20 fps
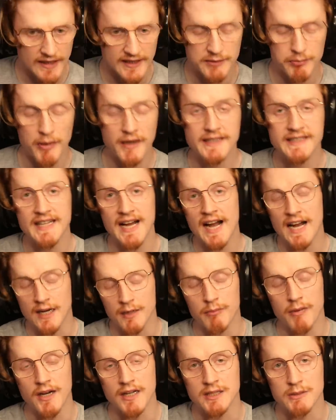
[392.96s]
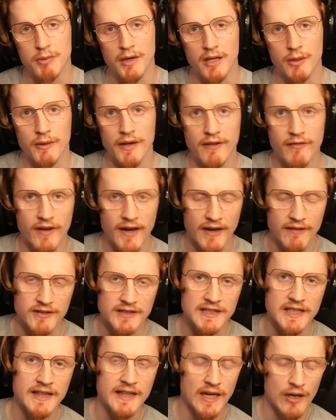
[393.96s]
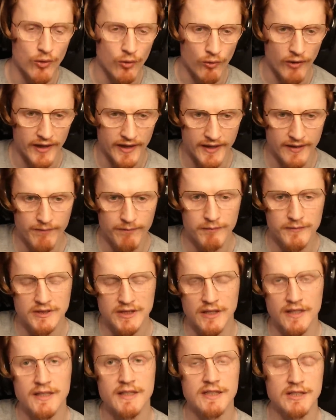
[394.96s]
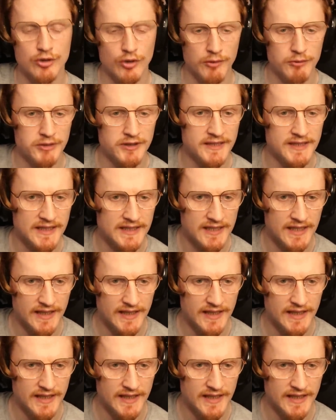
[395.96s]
It's by Dark Mind, by the way, if I haven't said that already. So the description says